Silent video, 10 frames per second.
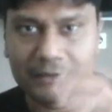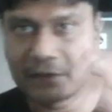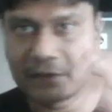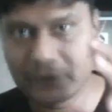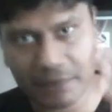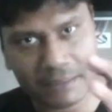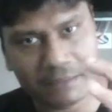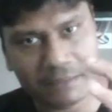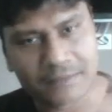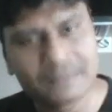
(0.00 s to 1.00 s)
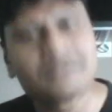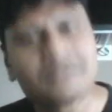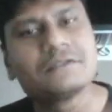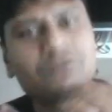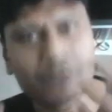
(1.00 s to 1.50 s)
correctly,
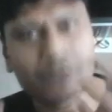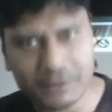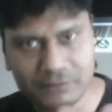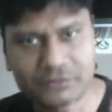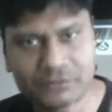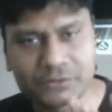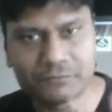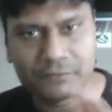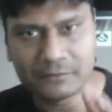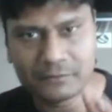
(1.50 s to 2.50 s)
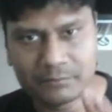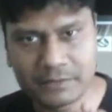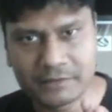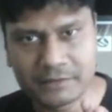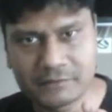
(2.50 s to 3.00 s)
the rest should fall in
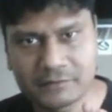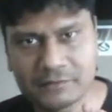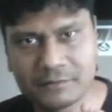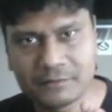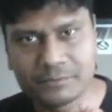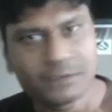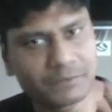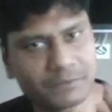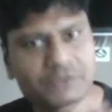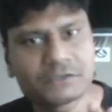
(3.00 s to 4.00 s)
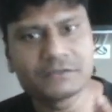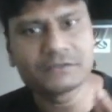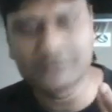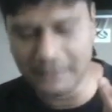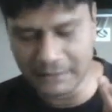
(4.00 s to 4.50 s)
place pretty much
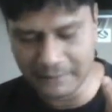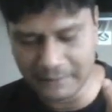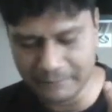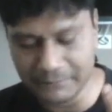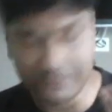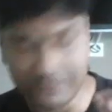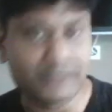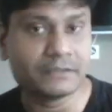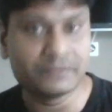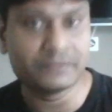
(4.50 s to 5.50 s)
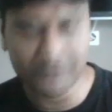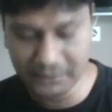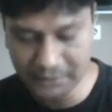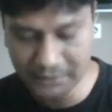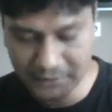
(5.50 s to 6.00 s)
correctly. Okay,
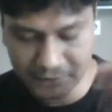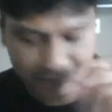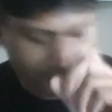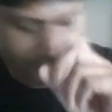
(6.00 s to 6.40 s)
so,